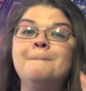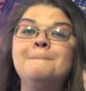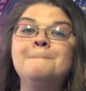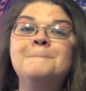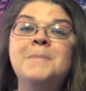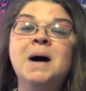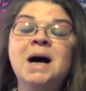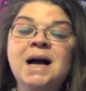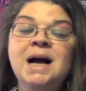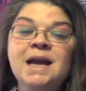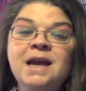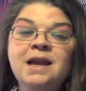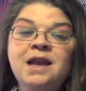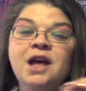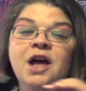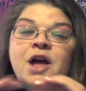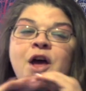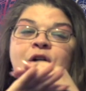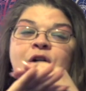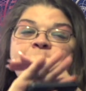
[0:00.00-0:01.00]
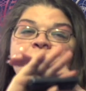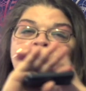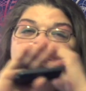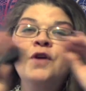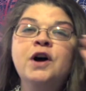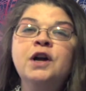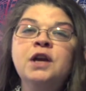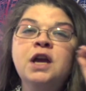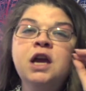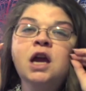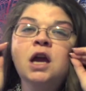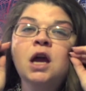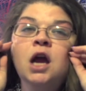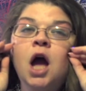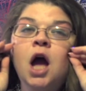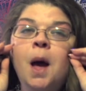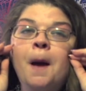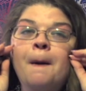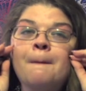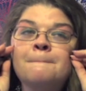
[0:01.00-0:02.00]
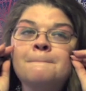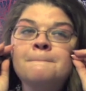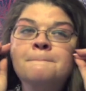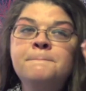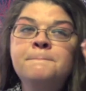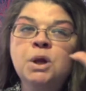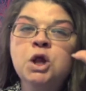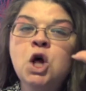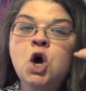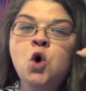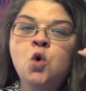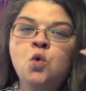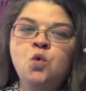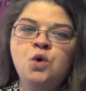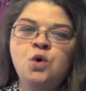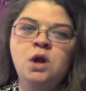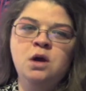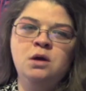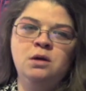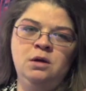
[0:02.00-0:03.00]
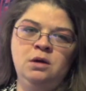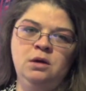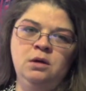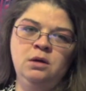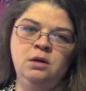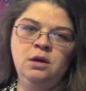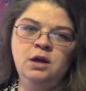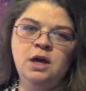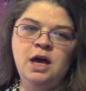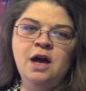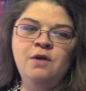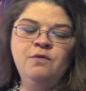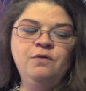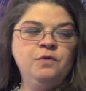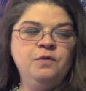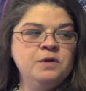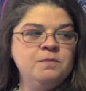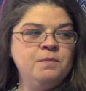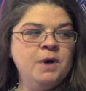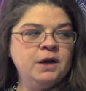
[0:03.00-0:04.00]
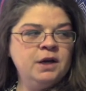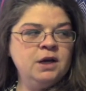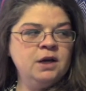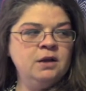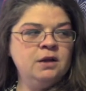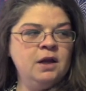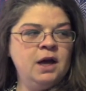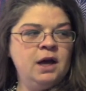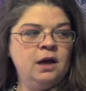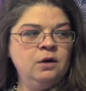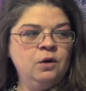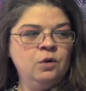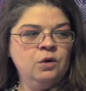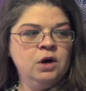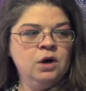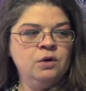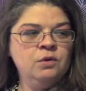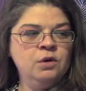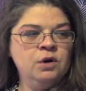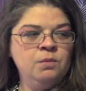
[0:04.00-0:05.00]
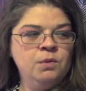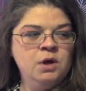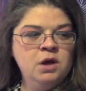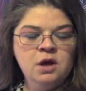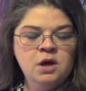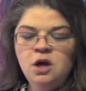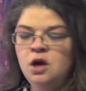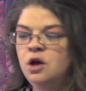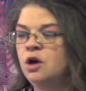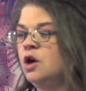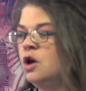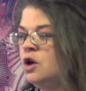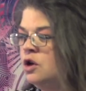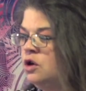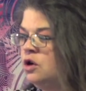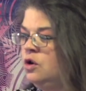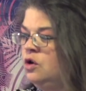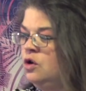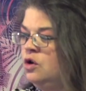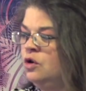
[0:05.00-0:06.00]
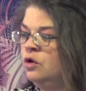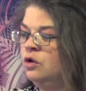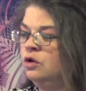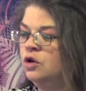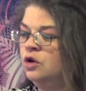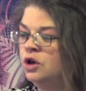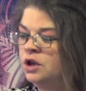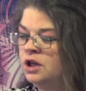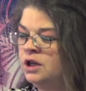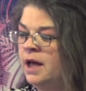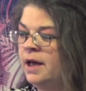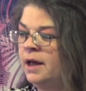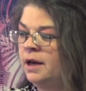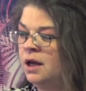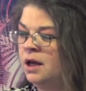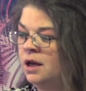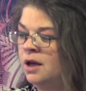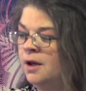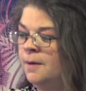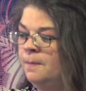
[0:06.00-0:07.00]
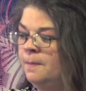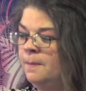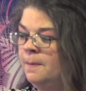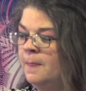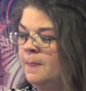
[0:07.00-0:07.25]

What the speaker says: Mind fucking blown. Everybody in that courtroom looked at him